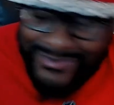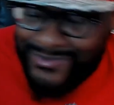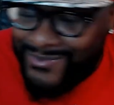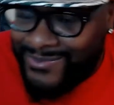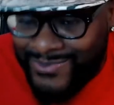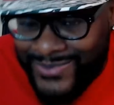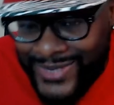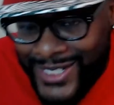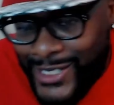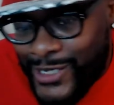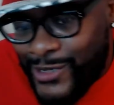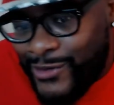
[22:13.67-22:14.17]

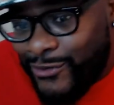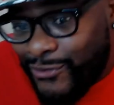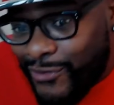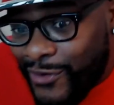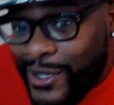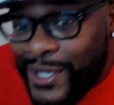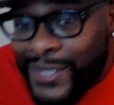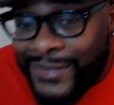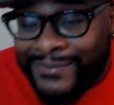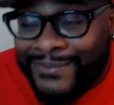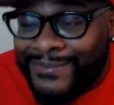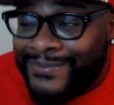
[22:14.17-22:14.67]
This is fun.
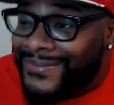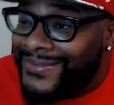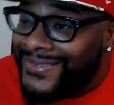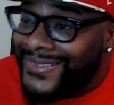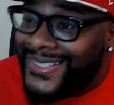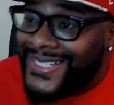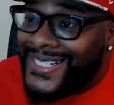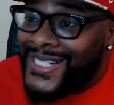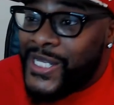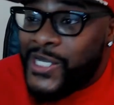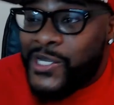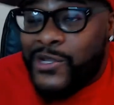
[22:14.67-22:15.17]

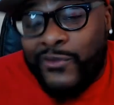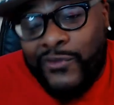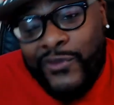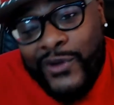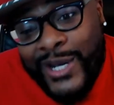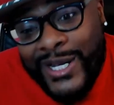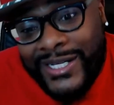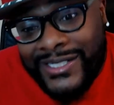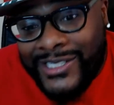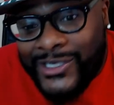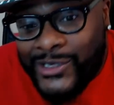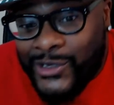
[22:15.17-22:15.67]
It's fun.
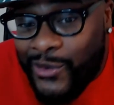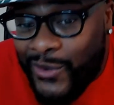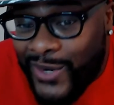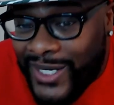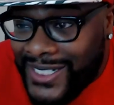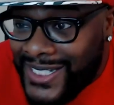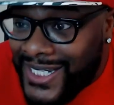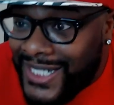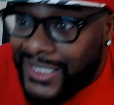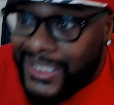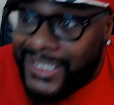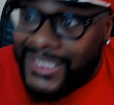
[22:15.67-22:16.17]

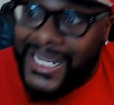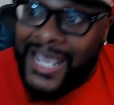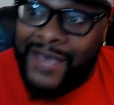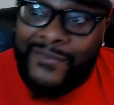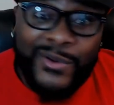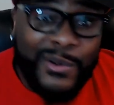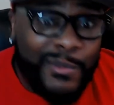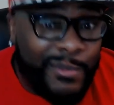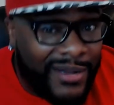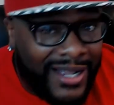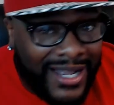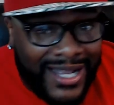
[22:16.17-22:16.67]
Storytelling, having a
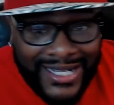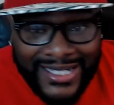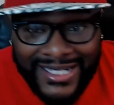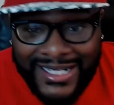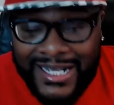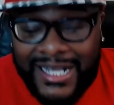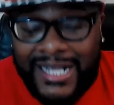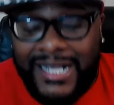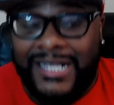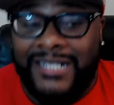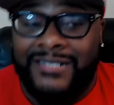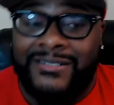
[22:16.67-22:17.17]

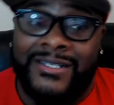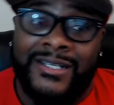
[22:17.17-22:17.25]
podcast,